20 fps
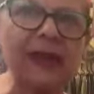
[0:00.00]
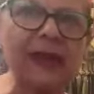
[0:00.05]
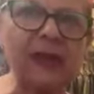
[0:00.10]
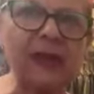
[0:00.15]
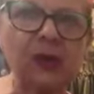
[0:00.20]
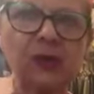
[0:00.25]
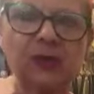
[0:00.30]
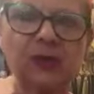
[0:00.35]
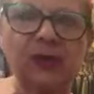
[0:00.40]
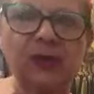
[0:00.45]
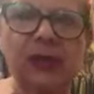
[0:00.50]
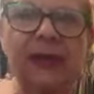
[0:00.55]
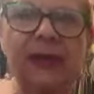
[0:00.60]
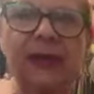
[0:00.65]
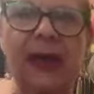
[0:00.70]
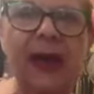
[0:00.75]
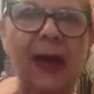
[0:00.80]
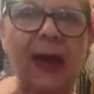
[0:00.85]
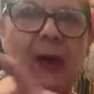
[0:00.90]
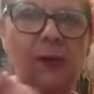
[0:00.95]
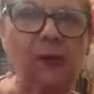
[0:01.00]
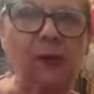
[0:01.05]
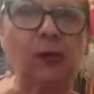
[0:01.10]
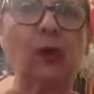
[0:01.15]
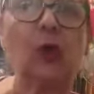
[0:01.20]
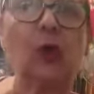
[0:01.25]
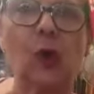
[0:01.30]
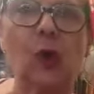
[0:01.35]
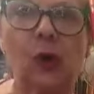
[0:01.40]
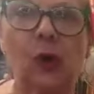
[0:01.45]
can use it
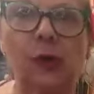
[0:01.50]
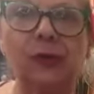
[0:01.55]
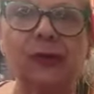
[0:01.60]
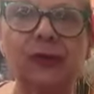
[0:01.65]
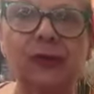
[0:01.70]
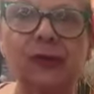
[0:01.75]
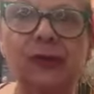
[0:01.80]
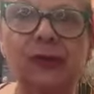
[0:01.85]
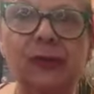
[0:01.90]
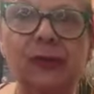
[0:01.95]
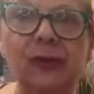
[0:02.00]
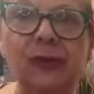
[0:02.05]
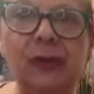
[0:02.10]
outdoors